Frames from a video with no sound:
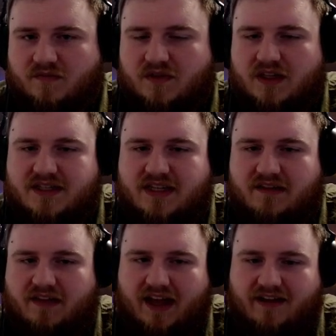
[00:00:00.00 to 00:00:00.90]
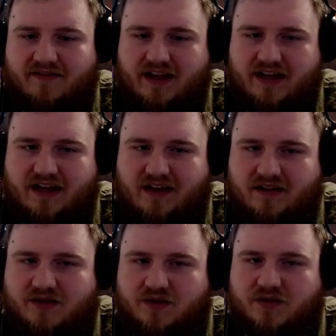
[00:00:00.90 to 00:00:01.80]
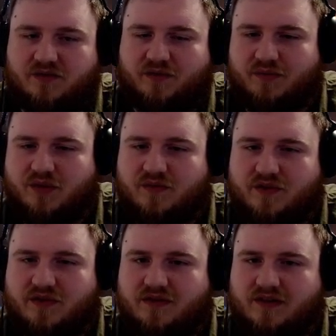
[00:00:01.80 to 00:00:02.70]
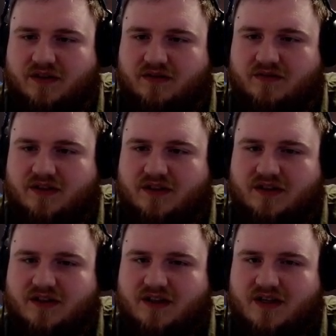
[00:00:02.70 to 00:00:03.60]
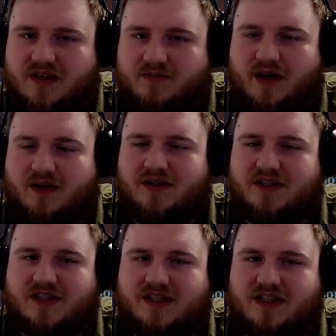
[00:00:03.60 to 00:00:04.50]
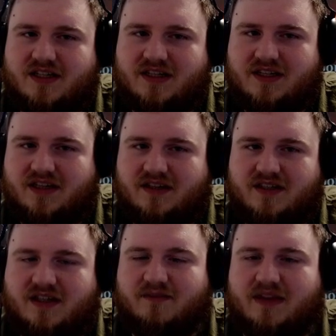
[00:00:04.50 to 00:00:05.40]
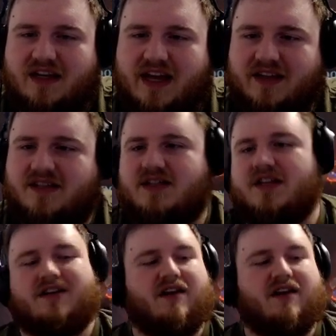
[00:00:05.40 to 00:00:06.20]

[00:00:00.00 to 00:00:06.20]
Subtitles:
See if they have any sort of removal. Nope. Probably just something else to generate